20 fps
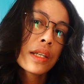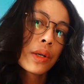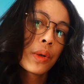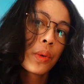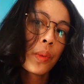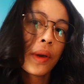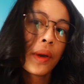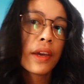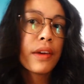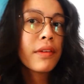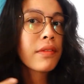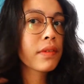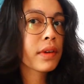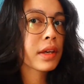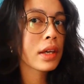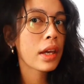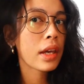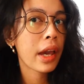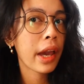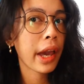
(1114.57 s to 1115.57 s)

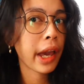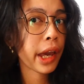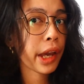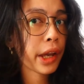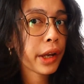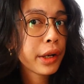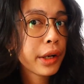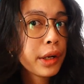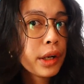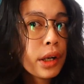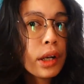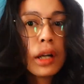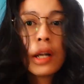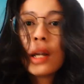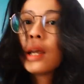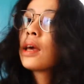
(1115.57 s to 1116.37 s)
wavy hair.